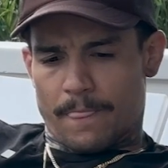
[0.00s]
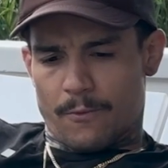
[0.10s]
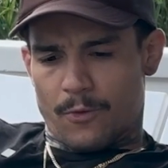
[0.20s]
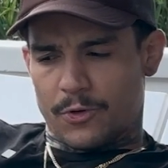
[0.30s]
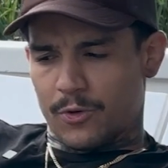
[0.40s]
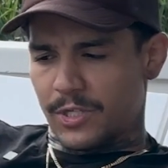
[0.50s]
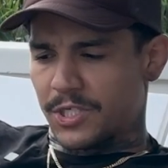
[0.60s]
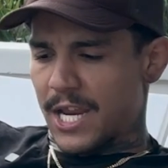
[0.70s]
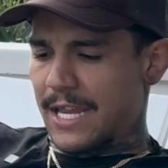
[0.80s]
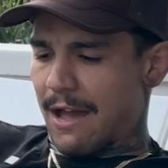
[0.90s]
we're doing the
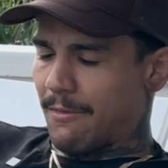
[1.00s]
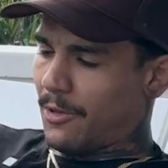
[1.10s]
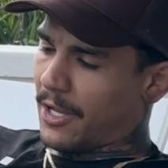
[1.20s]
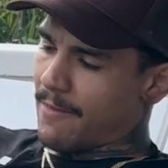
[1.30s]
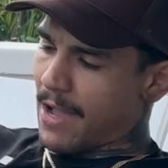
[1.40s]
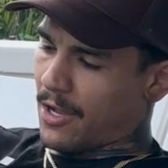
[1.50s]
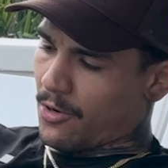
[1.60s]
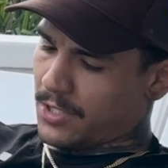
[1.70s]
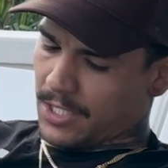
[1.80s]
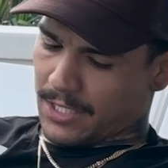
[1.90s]
shakeout, and I'm looking at my
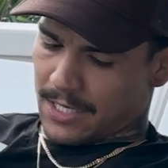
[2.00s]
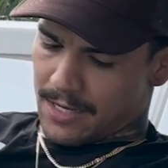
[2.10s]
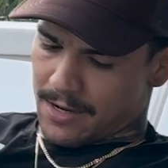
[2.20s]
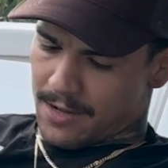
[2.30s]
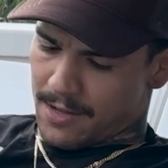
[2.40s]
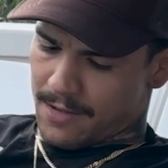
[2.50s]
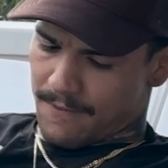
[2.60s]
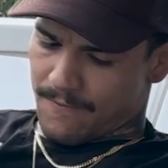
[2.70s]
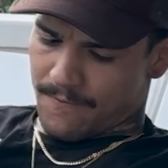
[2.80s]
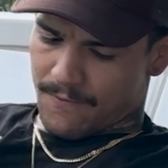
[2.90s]
coaches, and
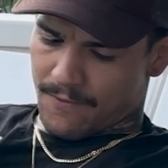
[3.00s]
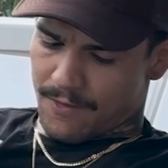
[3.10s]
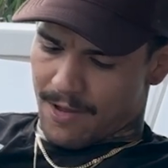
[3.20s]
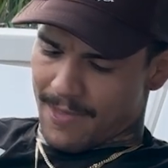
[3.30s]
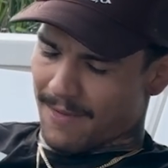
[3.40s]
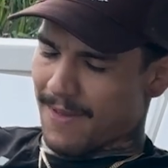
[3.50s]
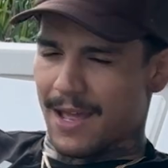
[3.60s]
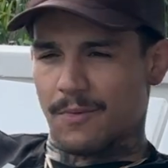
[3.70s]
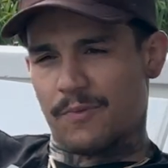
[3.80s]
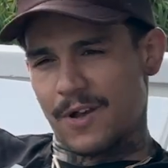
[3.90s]
I'm like,
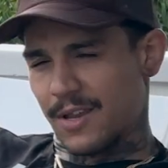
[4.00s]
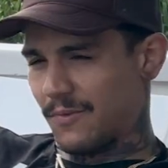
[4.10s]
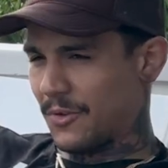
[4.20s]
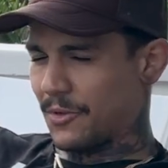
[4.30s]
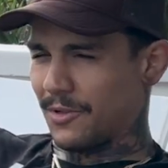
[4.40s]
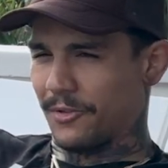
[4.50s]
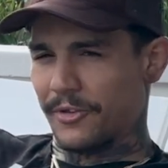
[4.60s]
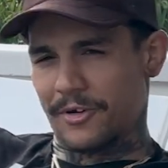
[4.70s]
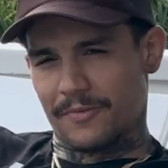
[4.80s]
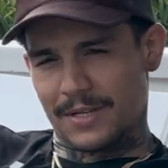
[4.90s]
man, I'm fucking feeling a little
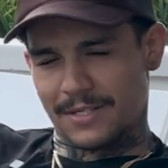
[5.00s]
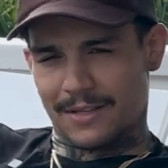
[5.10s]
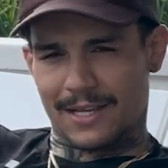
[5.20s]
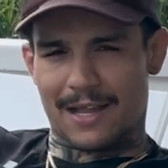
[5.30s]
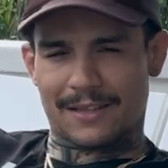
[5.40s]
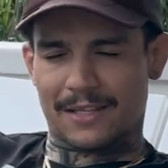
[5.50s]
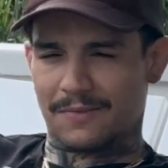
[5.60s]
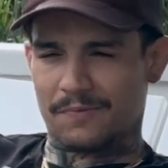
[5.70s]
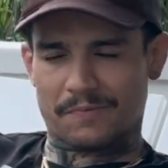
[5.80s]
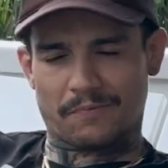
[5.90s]
nervous. I like got
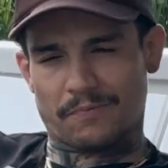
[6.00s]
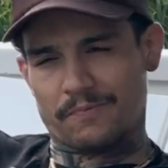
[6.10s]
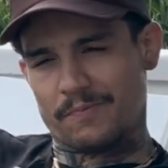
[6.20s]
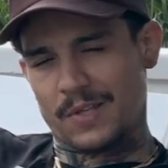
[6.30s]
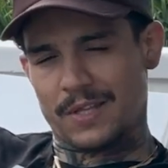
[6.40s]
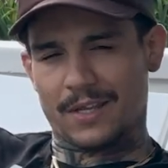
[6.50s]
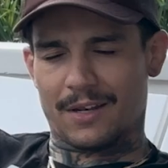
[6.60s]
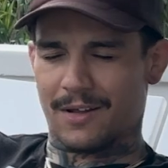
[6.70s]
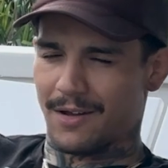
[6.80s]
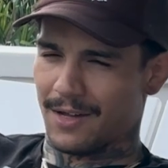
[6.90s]
this feeling,
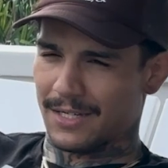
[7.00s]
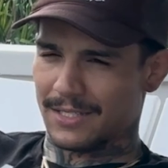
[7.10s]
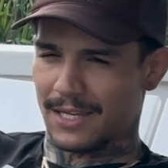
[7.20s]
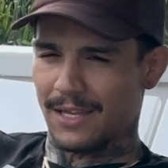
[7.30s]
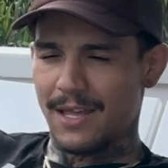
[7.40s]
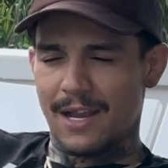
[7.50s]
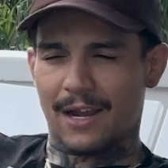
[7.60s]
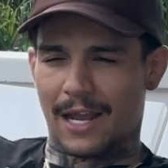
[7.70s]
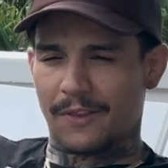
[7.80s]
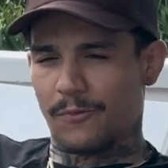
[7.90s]
you know,
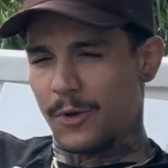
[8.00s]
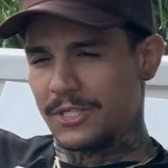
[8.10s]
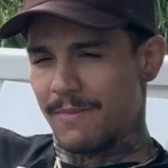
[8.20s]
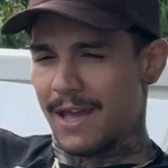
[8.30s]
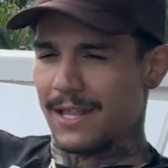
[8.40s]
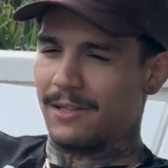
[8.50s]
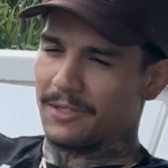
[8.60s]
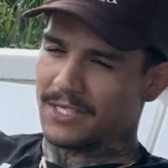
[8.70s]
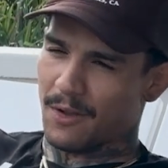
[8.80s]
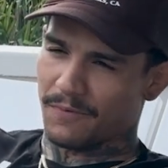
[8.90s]
I got the voice in my head, a little
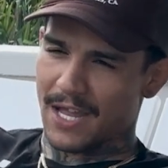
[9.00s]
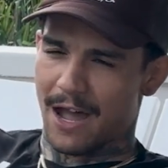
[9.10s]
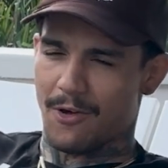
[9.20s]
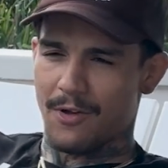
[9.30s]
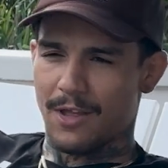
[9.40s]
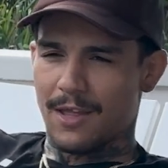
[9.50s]
self-doubt,